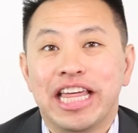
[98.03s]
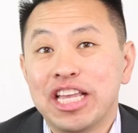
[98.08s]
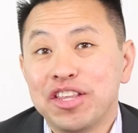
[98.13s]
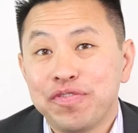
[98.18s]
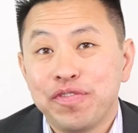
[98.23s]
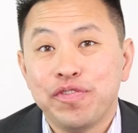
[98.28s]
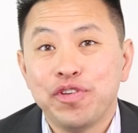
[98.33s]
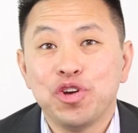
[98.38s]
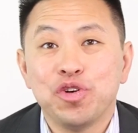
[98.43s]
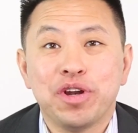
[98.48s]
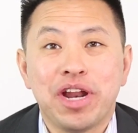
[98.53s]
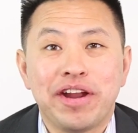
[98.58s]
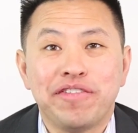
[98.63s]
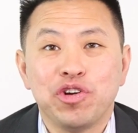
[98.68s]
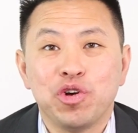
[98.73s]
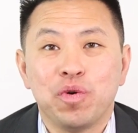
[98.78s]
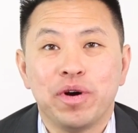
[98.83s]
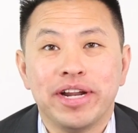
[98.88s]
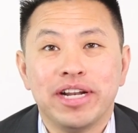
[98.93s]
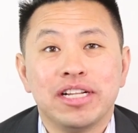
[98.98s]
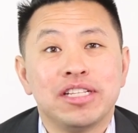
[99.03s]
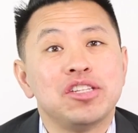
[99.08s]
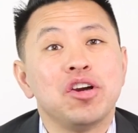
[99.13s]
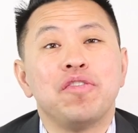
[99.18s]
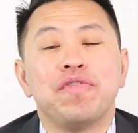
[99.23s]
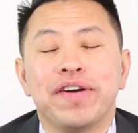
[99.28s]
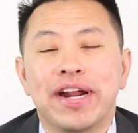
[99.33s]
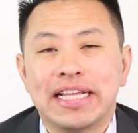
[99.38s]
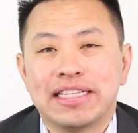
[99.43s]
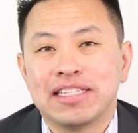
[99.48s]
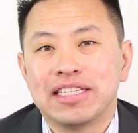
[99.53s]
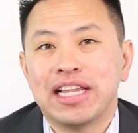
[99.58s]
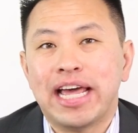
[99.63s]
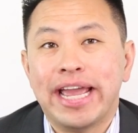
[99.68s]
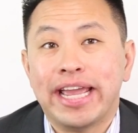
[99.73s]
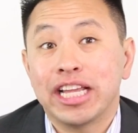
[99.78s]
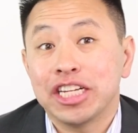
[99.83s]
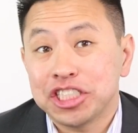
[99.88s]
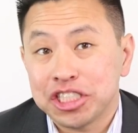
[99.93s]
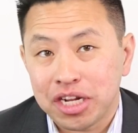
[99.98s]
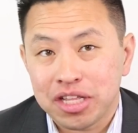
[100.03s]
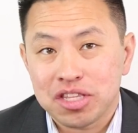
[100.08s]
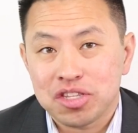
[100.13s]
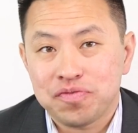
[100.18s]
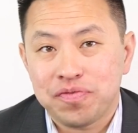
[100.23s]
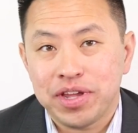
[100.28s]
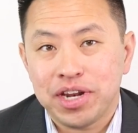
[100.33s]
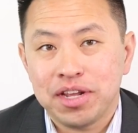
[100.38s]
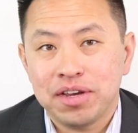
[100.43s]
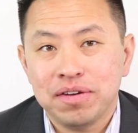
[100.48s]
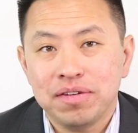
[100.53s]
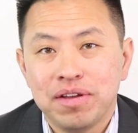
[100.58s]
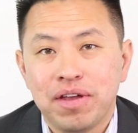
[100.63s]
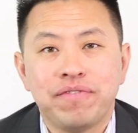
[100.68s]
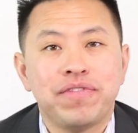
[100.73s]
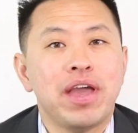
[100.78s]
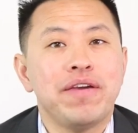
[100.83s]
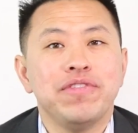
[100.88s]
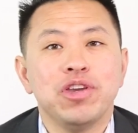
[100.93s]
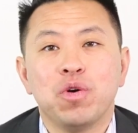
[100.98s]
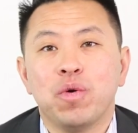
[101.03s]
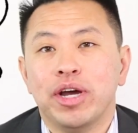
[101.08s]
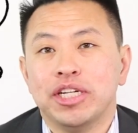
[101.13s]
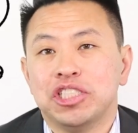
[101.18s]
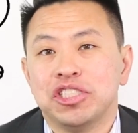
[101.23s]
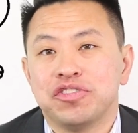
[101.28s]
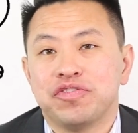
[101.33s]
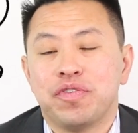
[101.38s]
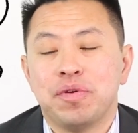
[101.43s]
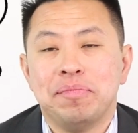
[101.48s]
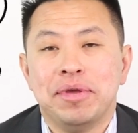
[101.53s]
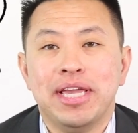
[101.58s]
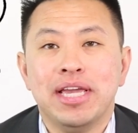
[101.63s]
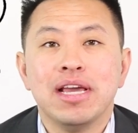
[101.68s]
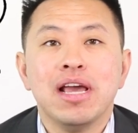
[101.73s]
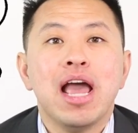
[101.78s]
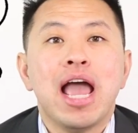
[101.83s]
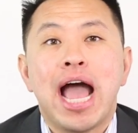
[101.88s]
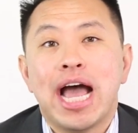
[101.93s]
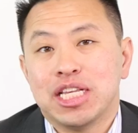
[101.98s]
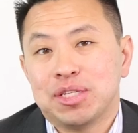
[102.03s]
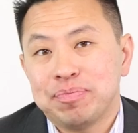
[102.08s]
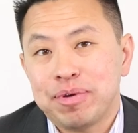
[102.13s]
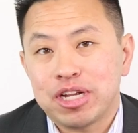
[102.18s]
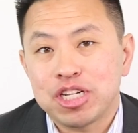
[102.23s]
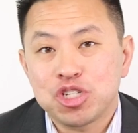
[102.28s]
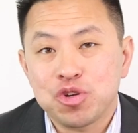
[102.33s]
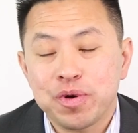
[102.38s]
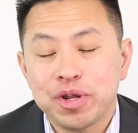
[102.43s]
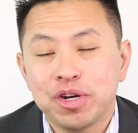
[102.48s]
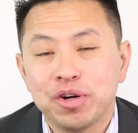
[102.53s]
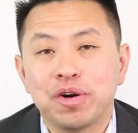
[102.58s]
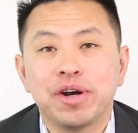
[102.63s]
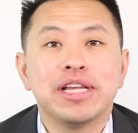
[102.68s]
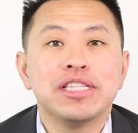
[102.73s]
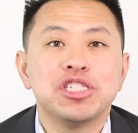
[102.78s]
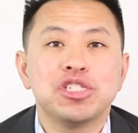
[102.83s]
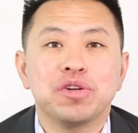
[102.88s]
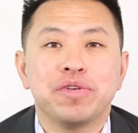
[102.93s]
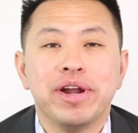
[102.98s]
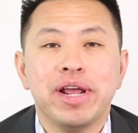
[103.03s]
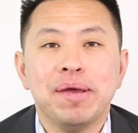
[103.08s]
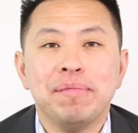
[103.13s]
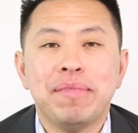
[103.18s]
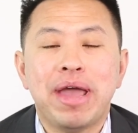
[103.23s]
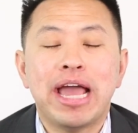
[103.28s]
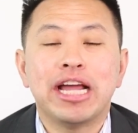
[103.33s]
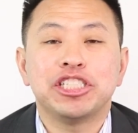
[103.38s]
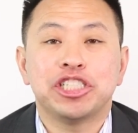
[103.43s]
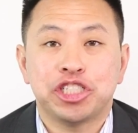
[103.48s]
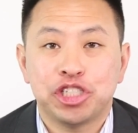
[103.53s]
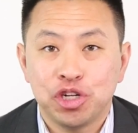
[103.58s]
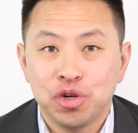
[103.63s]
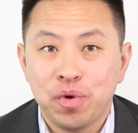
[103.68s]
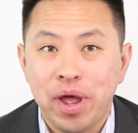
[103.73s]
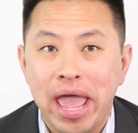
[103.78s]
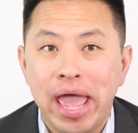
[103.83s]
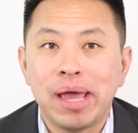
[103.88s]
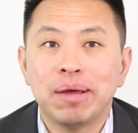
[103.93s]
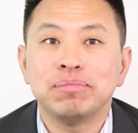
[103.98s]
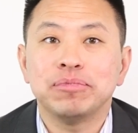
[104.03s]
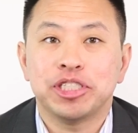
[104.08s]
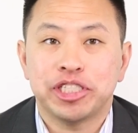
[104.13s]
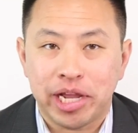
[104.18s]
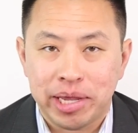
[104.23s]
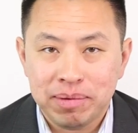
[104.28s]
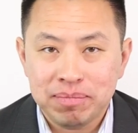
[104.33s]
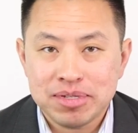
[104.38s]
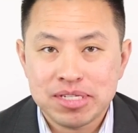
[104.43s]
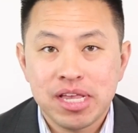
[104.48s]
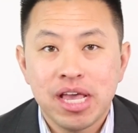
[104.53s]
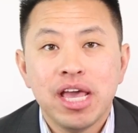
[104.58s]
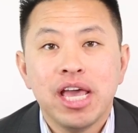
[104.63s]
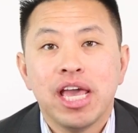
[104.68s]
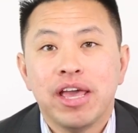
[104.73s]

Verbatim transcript: Thanks for viewing everyone. Don't forget to like and share this video. If you have any questions for me, ask me on Twitter or Instagram at HsuMJames.